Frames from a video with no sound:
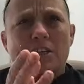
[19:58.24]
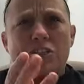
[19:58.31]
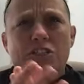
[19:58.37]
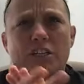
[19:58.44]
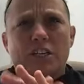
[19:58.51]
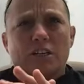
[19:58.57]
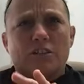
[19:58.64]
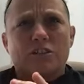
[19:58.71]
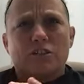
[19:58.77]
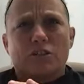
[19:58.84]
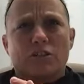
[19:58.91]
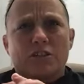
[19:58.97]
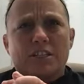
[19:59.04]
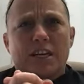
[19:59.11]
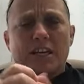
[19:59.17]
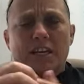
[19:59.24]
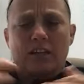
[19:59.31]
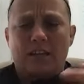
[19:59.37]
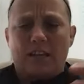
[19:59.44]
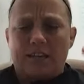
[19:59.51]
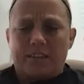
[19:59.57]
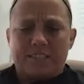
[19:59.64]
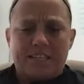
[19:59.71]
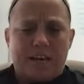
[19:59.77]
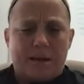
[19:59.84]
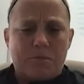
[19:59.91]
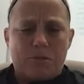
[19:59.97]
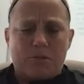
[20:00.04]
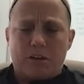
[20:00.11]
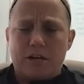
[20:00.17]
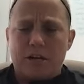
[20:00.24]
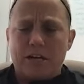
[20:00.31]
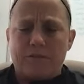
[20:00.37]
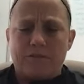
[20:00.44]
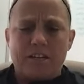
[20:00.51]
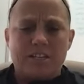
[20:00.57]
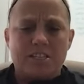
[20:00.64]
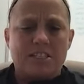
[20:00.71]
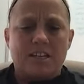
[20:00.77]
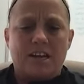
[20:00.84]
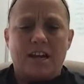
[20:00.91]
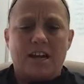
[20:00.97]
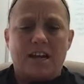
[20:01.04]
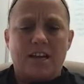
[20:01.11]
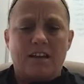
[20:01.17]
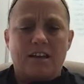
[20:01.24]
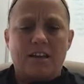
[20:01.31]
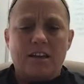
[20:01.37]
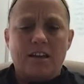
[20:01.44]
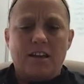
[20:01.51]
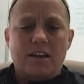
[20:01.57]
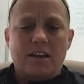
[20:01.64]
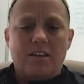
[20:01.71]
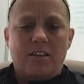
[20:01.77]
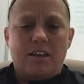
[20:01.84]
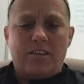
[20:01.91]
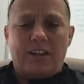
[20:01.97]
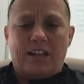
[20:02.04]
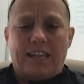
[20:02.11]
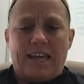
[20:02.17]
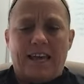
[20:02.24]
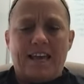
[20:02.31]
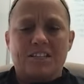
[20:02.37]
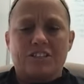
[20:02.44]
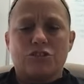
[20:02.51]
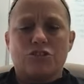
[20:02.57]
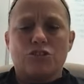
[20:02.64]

this year. And so they're taking like the top 3 of each side. And then the last